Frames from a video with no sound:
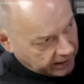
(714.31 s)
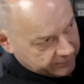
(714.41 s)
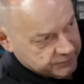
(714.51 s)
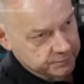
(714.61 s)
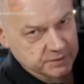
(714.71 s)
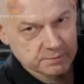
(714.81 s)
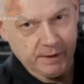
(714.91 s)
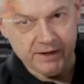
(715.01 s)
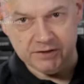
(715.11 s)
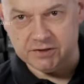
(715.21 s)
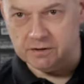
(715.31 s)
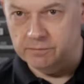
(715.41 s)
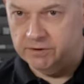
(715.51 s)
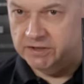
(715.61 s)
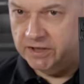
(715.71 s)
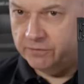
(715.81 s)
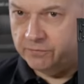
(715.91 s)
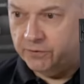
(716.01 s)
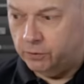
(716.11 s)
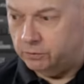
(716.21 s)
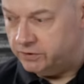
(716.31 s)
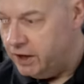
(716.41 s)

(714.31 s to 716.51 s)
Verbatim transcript: have some space that is unfilled.